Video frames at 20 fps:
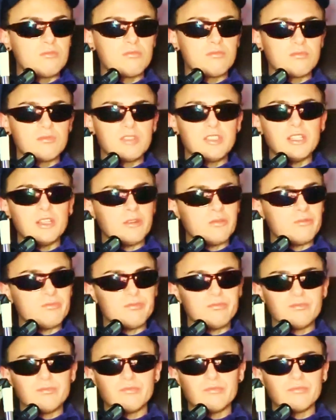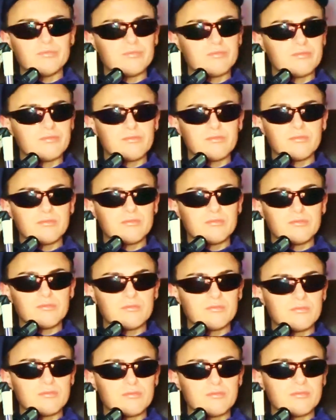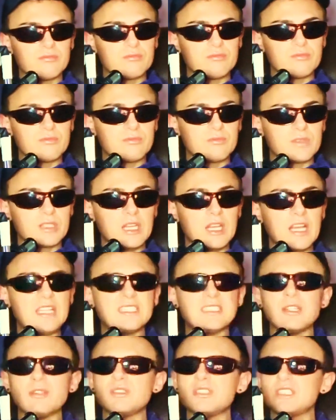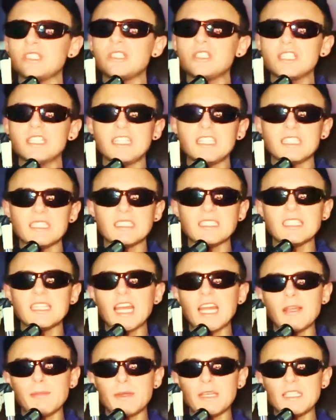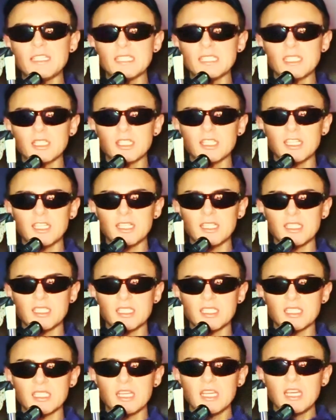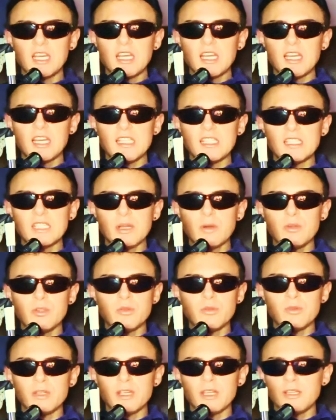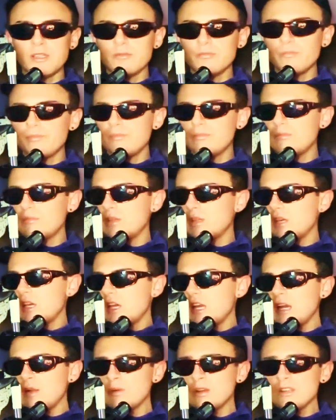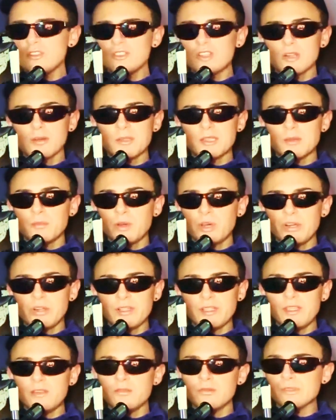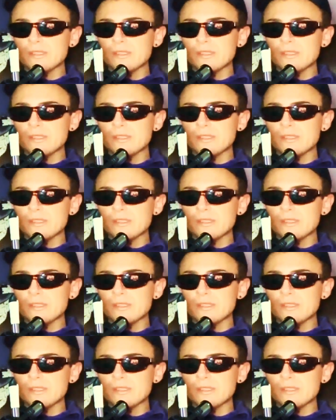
it's so serious, and I hate being serious. It's so annoying. I'd rather talk about the bald eagles